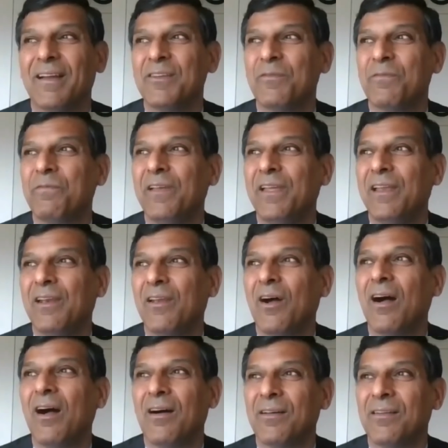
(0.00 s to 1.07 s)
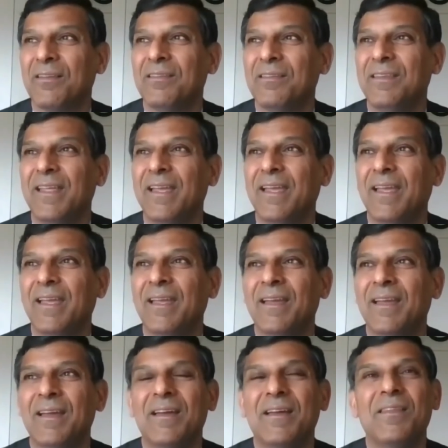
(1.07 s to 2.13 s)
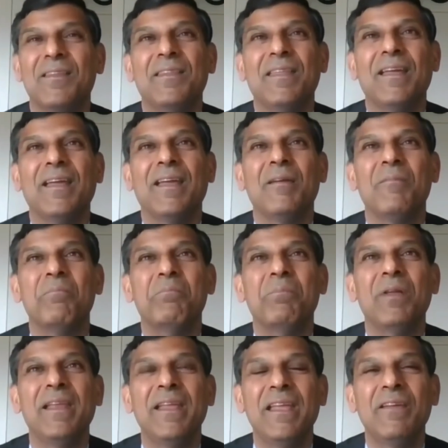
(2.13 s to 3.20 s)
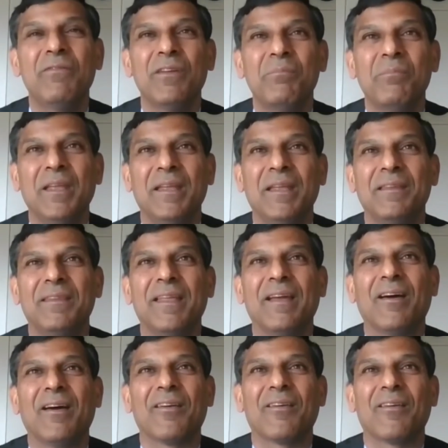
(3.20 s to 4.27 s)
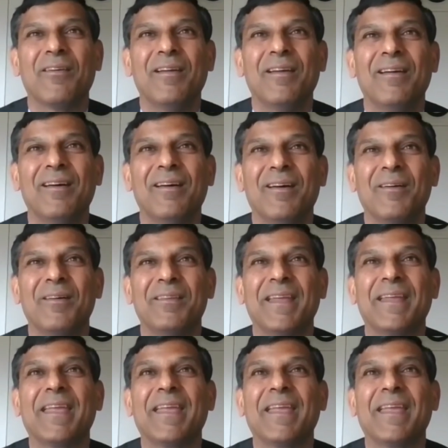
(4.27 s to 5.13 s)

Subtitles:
and you feel, they believe in me, they